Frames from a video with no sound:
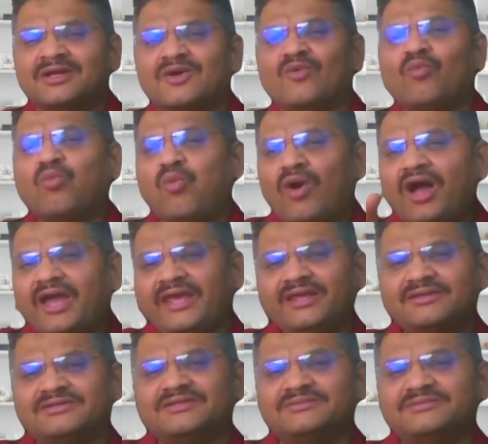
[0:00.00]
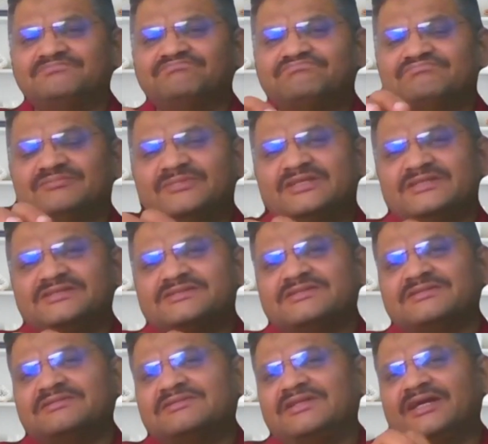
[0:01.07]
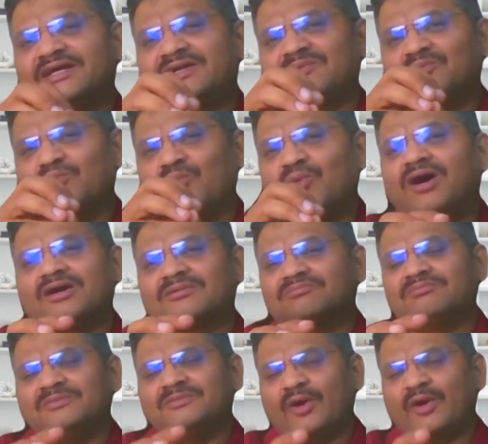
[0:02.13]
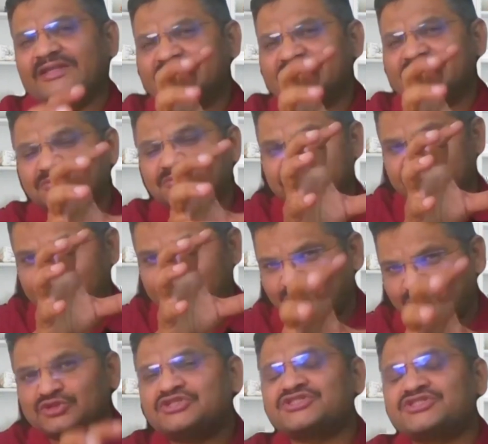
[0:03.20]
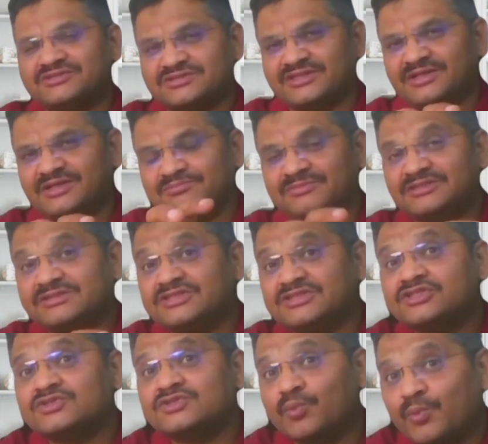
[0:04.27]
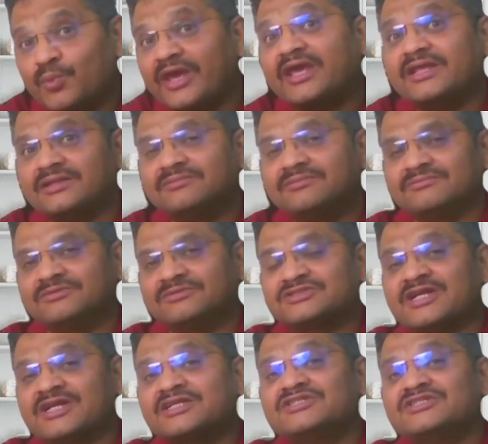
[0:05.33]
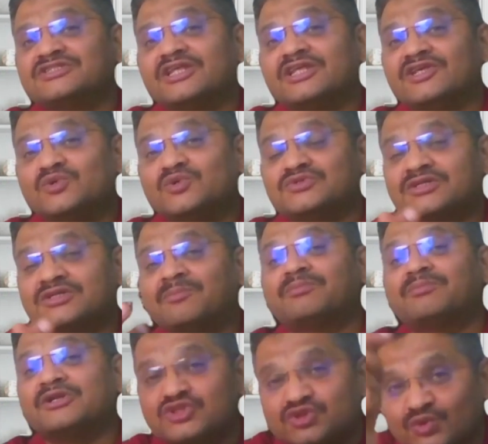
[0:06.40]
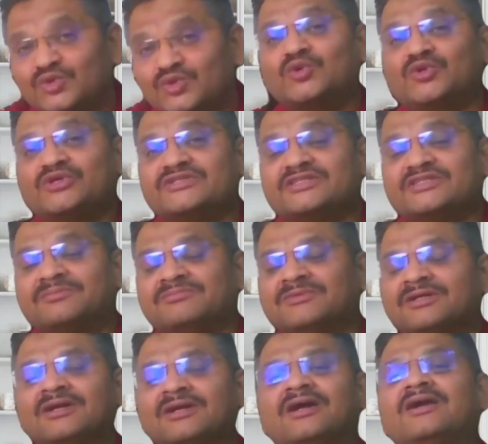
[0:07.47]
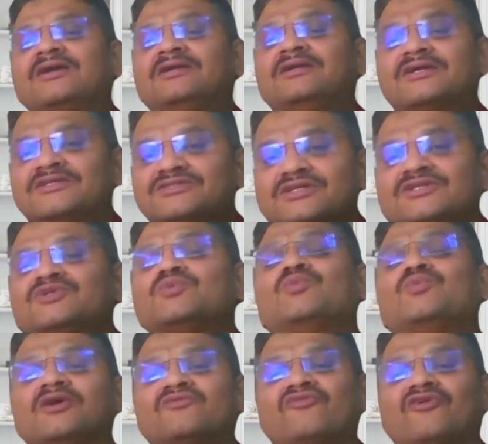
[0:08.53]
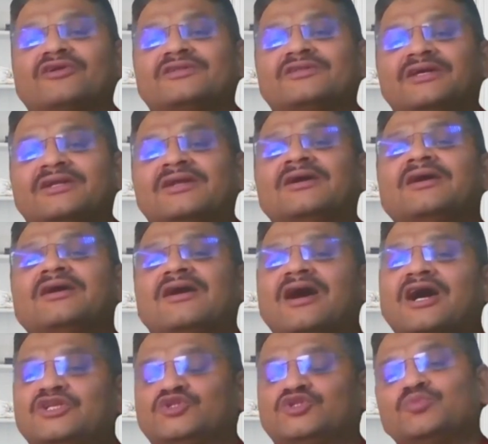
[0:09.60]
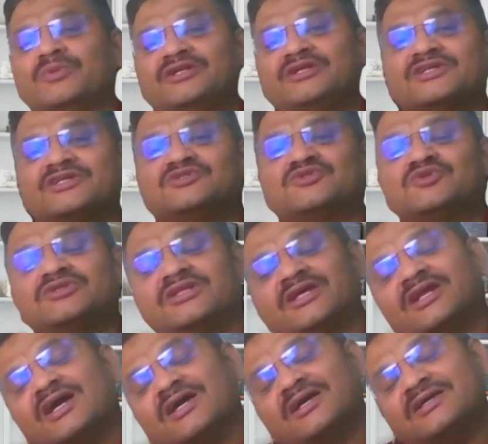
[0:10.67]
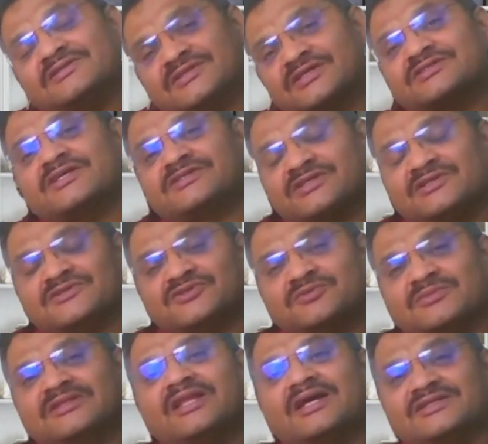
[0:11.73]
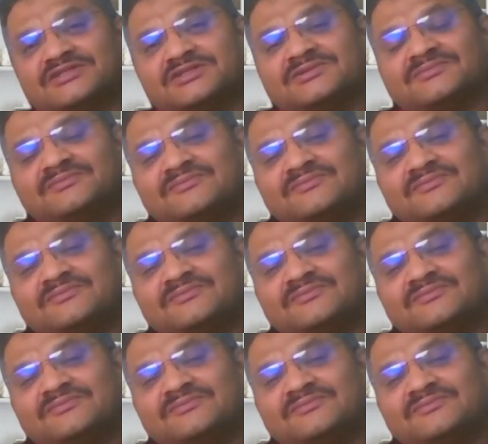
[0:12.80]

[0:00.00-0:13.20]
Why means their work, why this their position, this is a way the strategy they use, company should notice them, doesn't work for their achievements also, their success also, Mandaji.